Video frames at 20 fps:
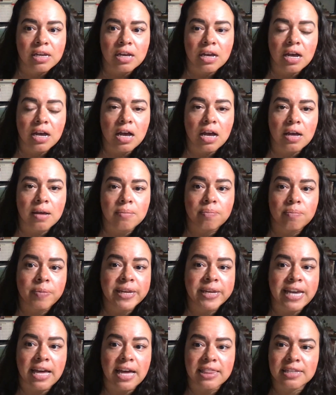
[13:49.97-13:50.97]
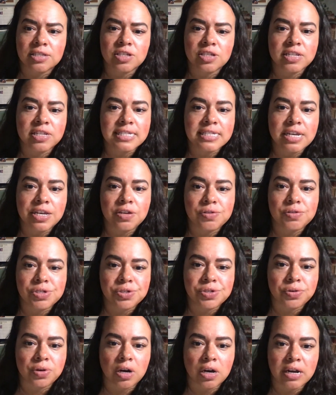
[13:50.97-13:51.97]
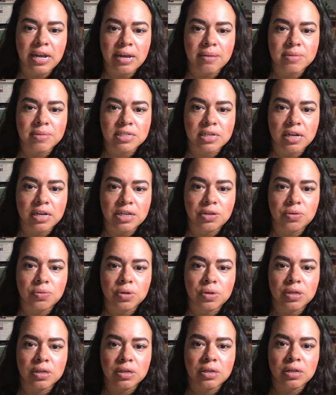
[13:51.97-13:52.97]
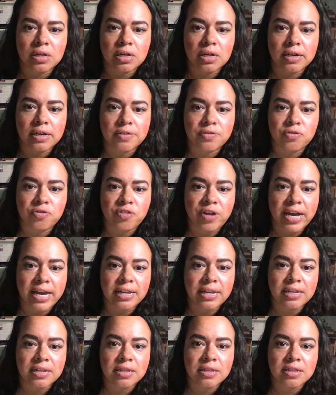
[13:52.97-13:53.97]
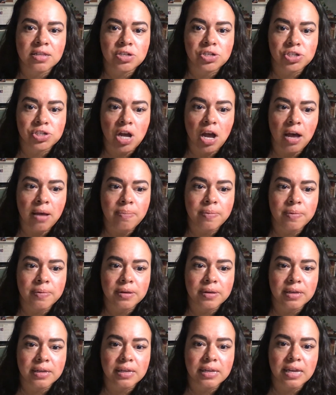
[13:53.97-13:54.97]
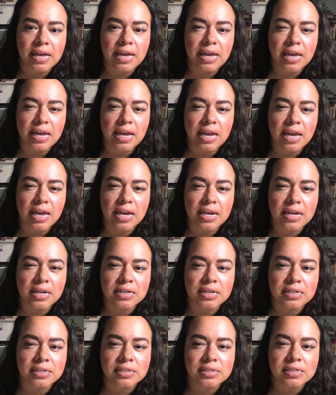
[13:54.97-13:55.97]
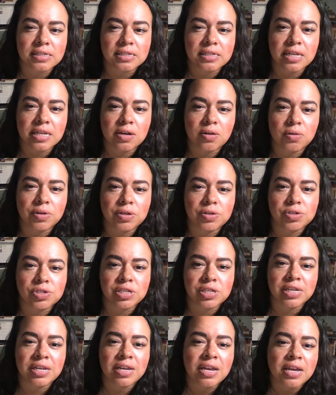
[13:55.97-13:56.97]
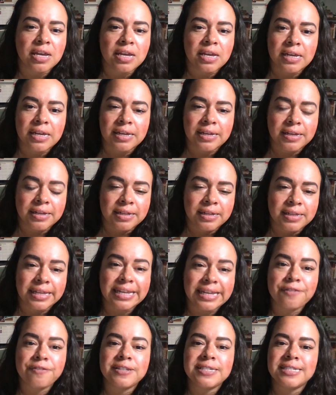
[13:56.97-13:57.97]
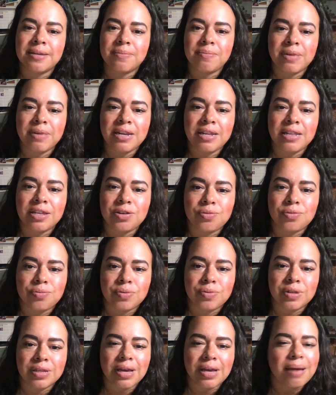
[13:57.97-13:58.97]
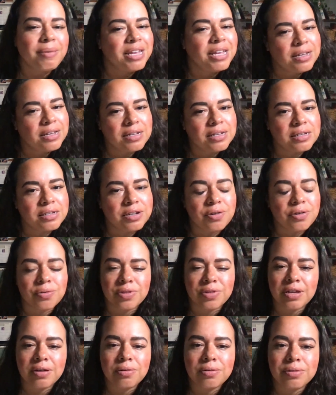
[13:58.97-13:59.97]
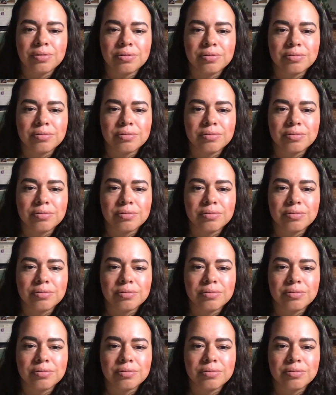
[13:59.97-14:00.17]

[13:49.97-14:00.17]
But yeah, so that's how you do on Amazon. You would find the shop, and they don't usually, like if it's somebody that you really, no, they don't.